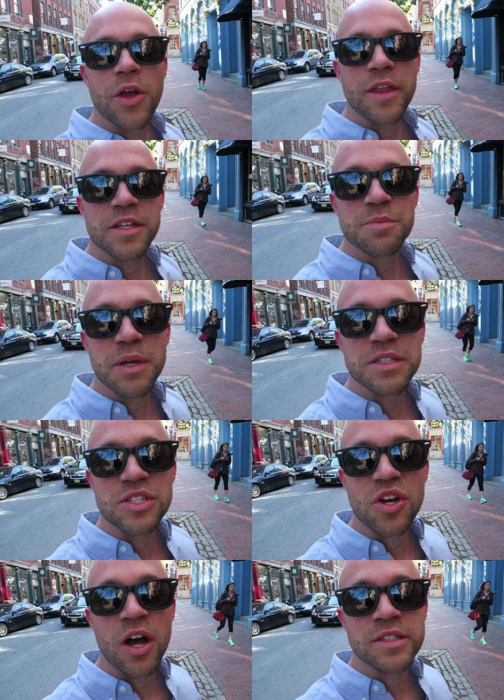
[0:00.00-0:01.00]
Okay, this place
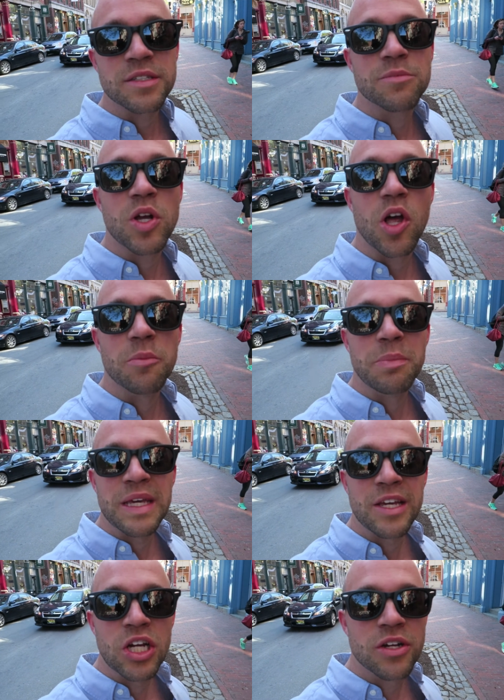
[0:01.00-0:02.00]
is awesome, called
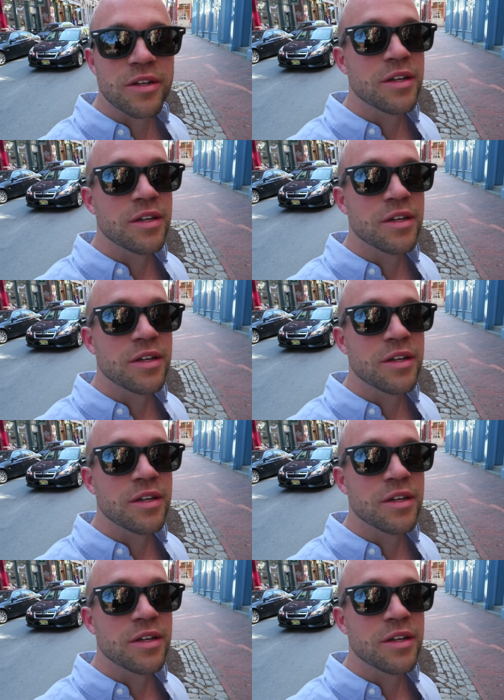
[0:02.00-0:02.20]
B.Good.